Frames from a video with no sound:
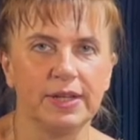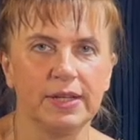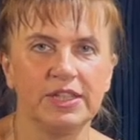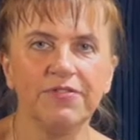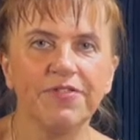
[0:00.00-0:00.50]

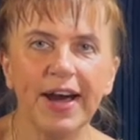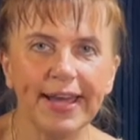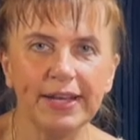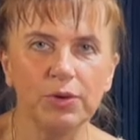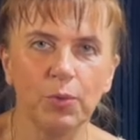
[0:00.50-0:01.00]

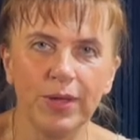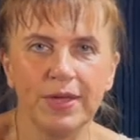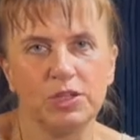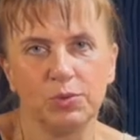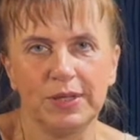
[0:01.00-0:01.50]
define whether
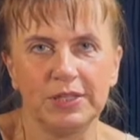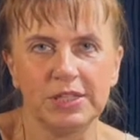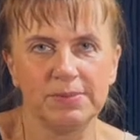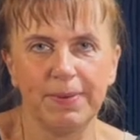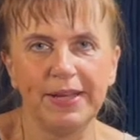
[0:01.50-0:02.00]
it
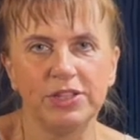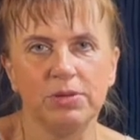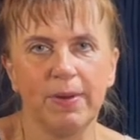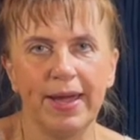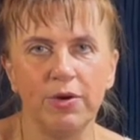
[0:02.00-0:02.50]
is
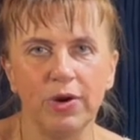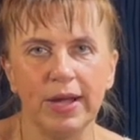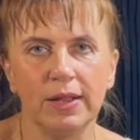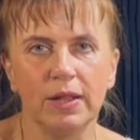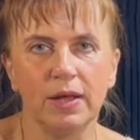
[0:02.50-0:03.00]
painted by
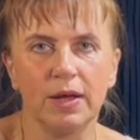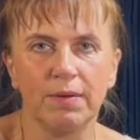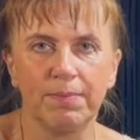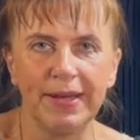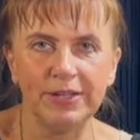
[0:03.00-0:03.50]
oil
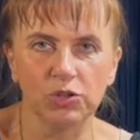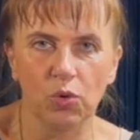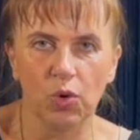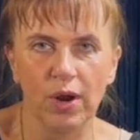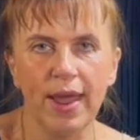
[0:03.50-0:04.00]
paint
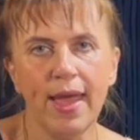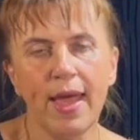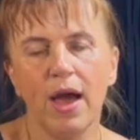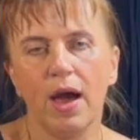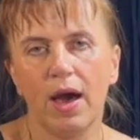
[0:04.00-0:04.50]
or
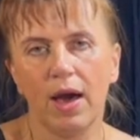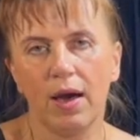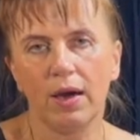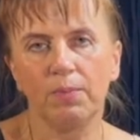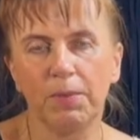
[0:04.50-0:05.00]

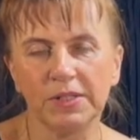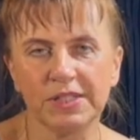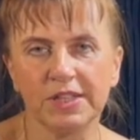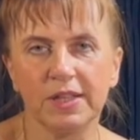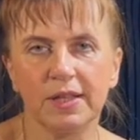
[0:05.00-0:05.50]

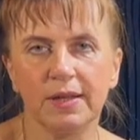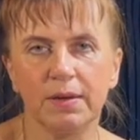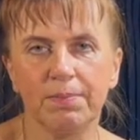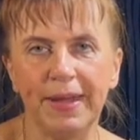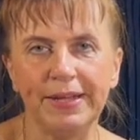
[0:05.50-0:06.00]
pastel
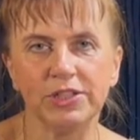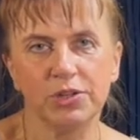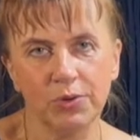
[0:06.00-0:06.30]
paint, you